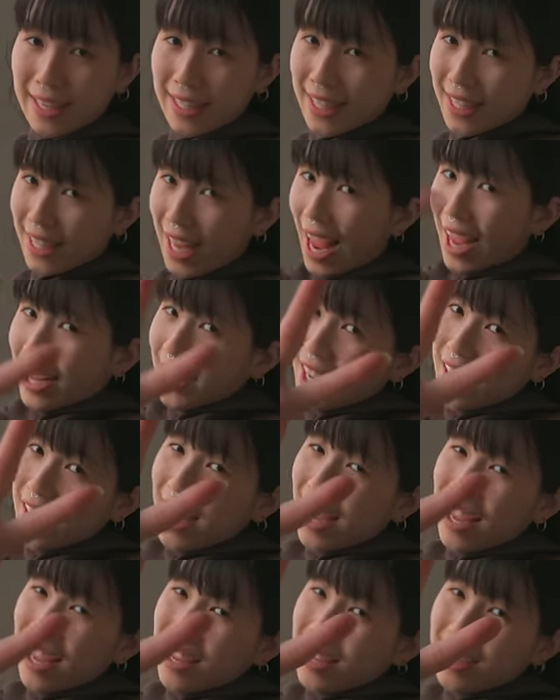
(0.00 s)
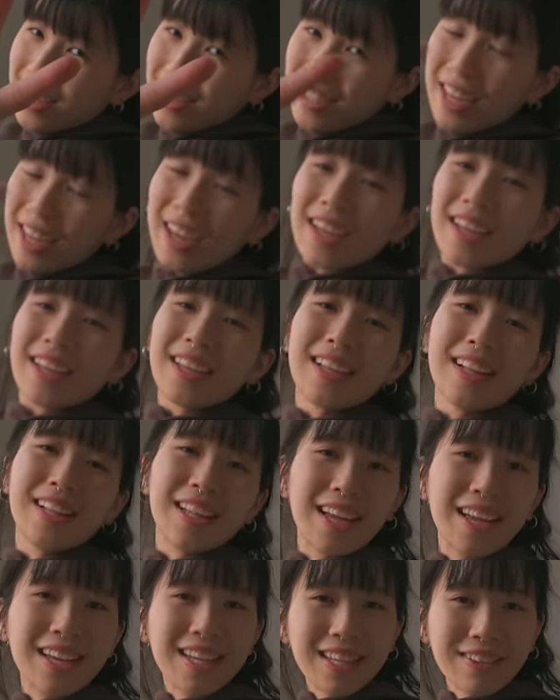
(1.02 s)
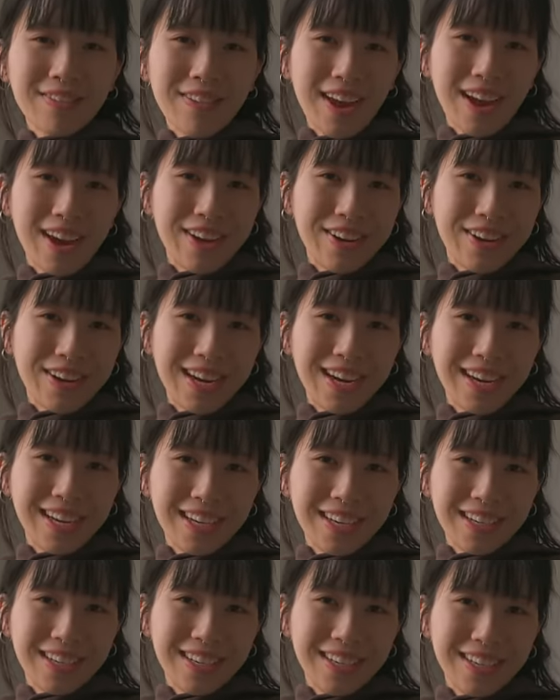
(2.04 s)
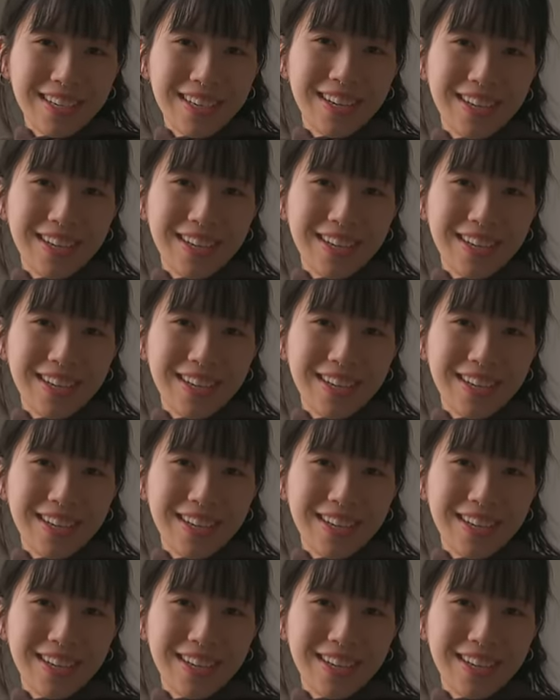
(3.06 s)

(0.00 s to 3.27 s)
second glaze firing.